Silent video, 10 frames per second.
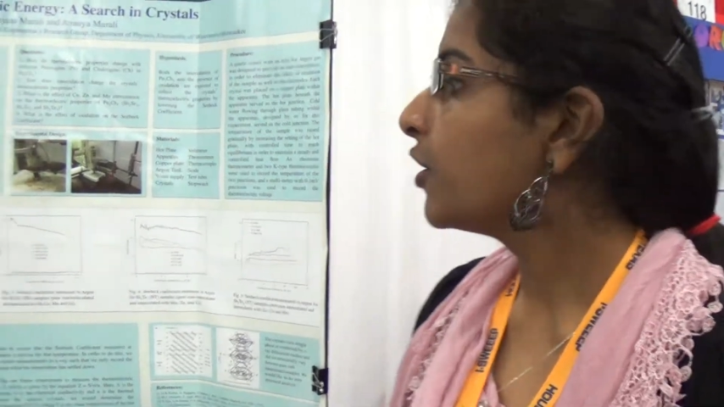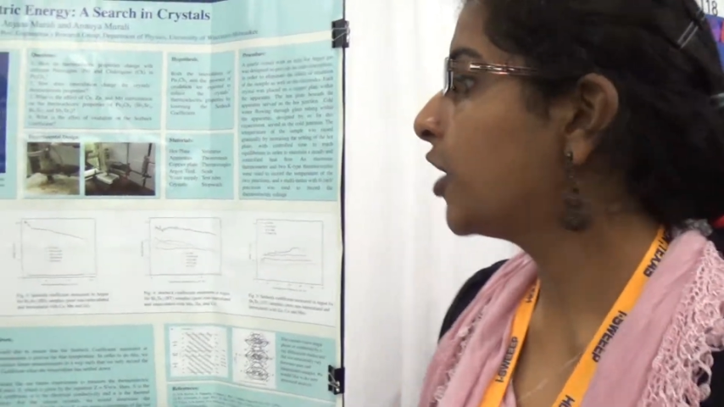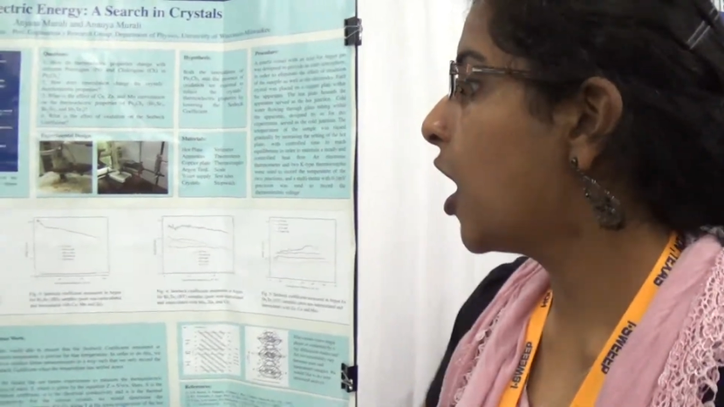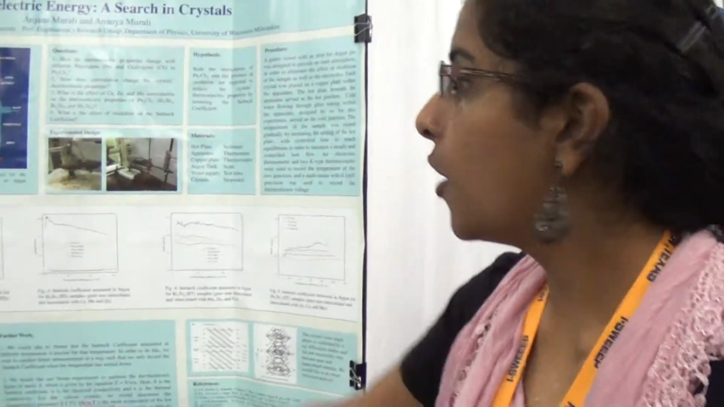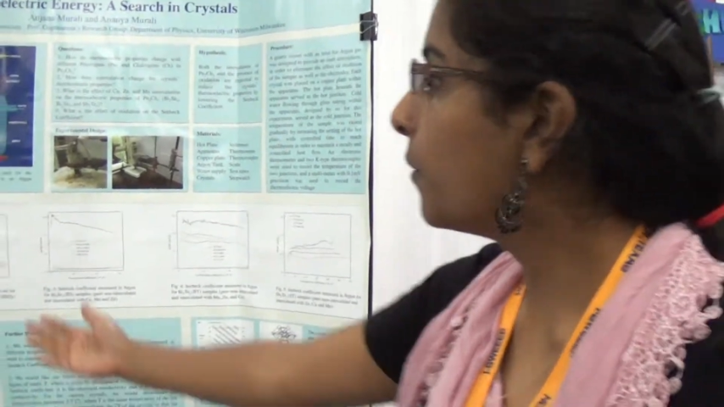
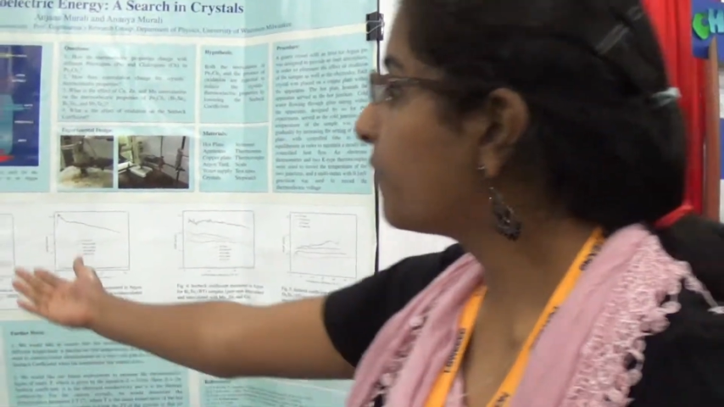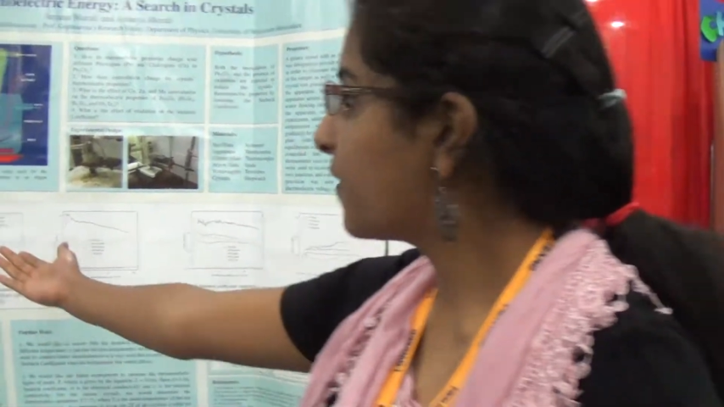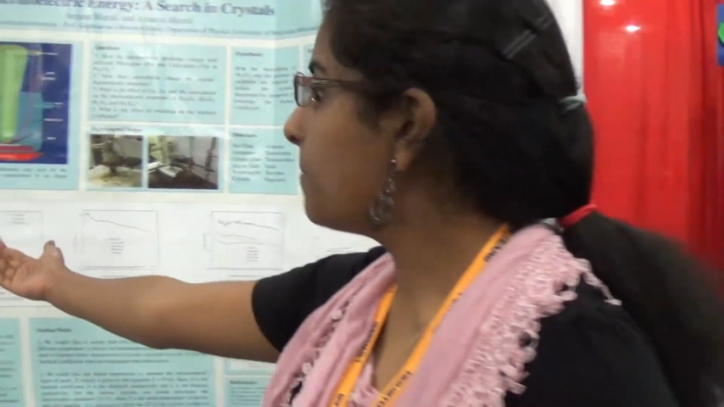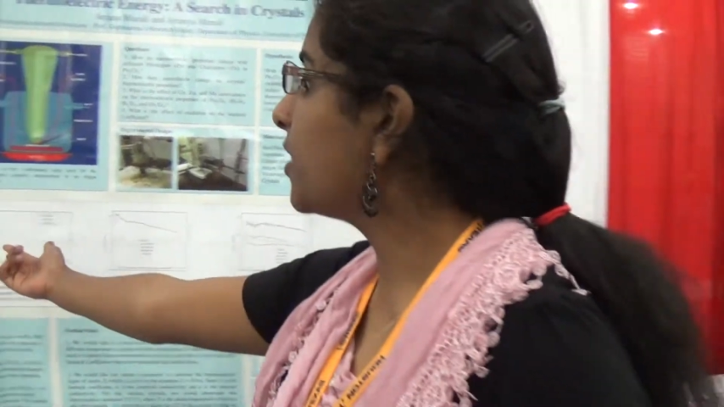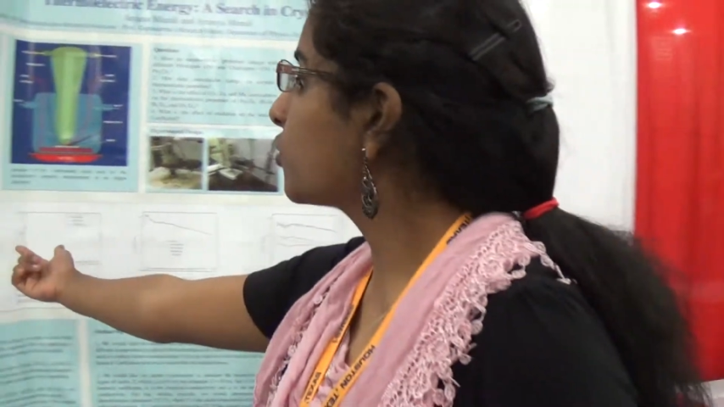So
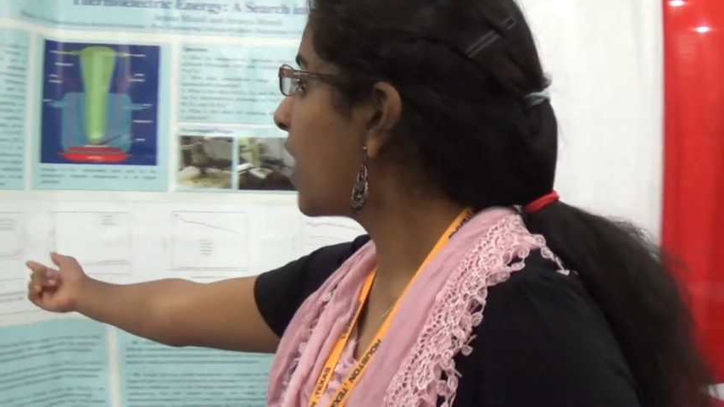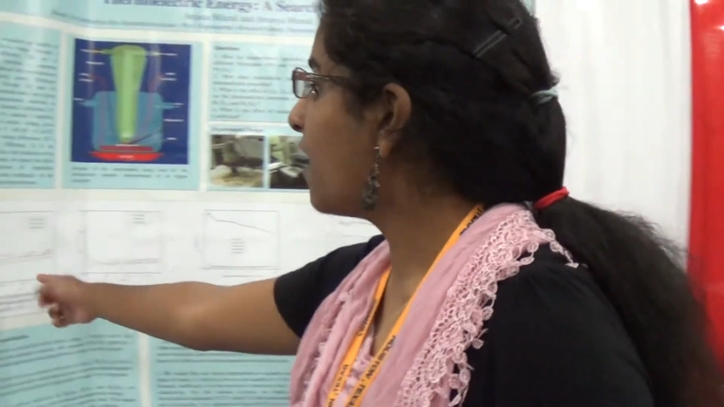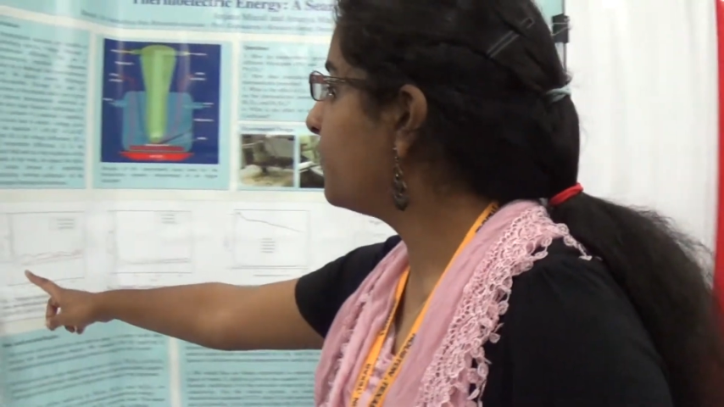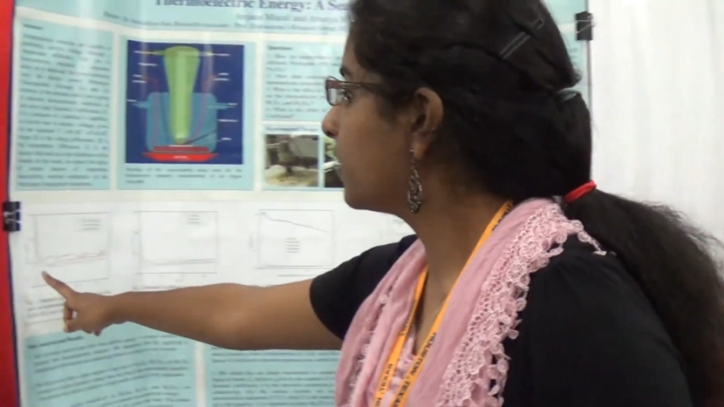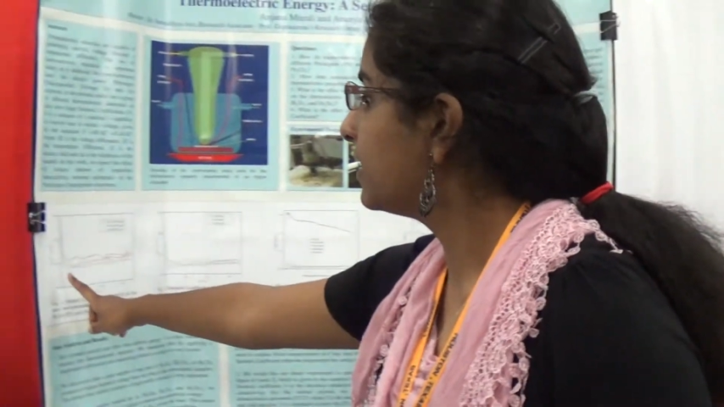from this
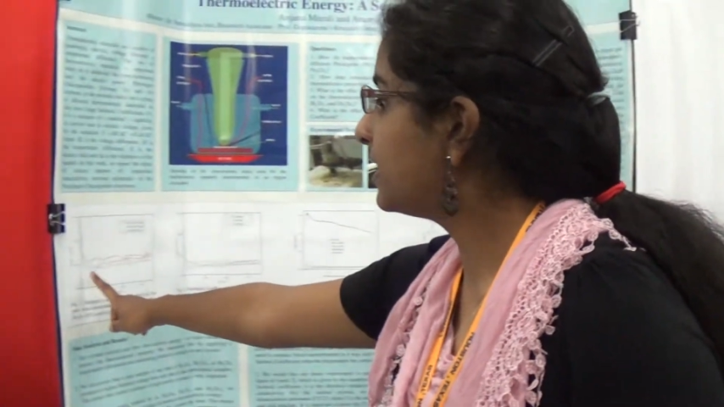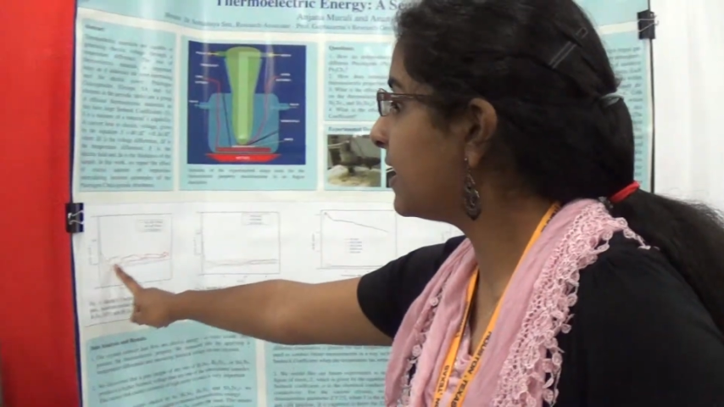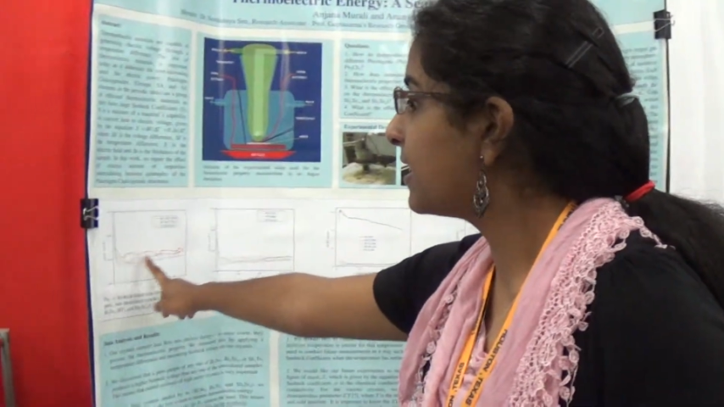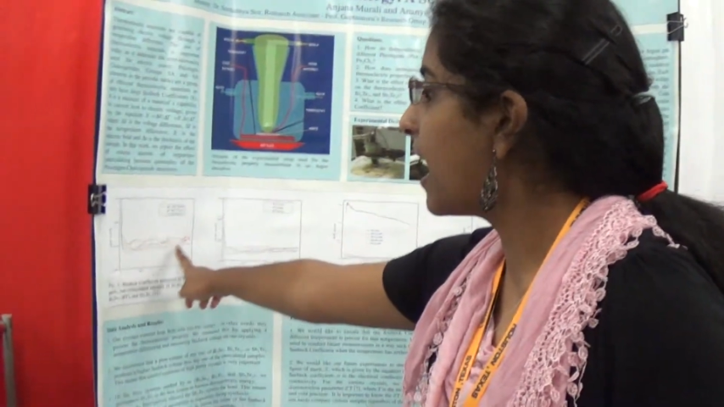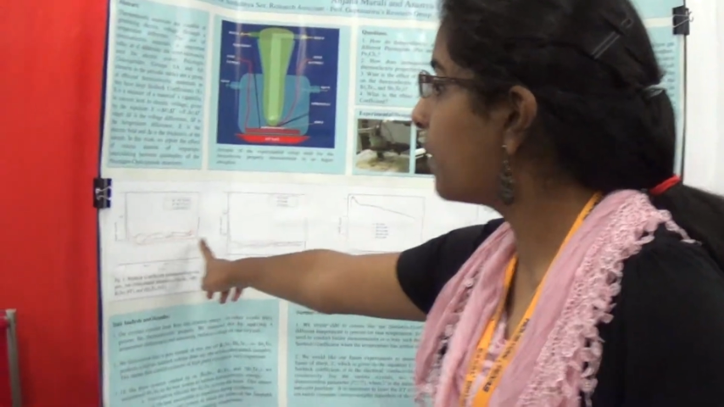graph, you can
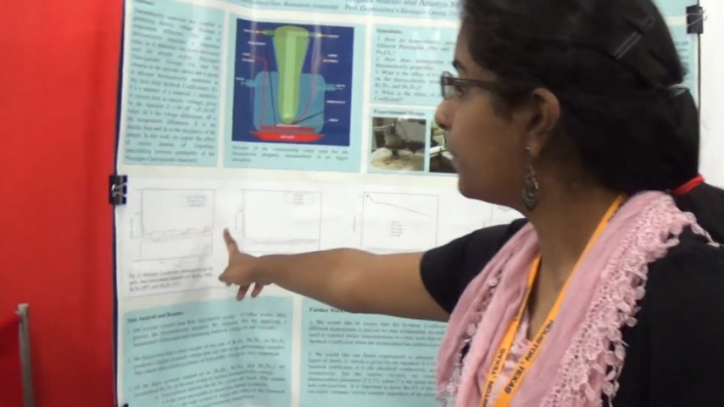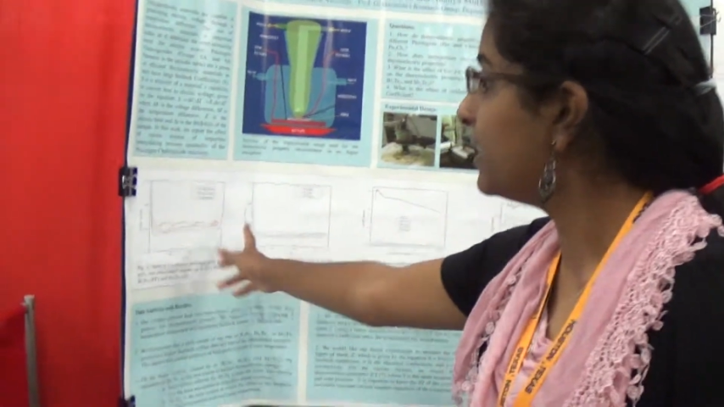see that we